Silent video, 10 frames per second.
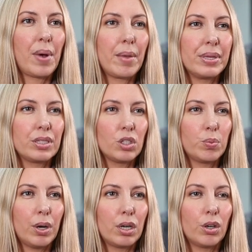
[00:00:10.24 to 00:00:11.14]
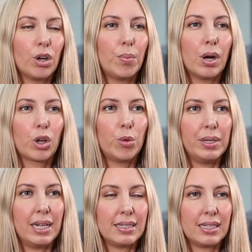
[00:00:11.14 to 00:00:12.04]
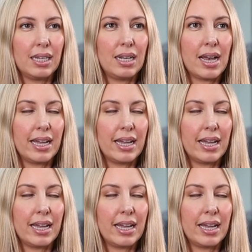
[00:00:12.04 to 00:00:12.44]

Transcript: My business partner, Marco Benenti, and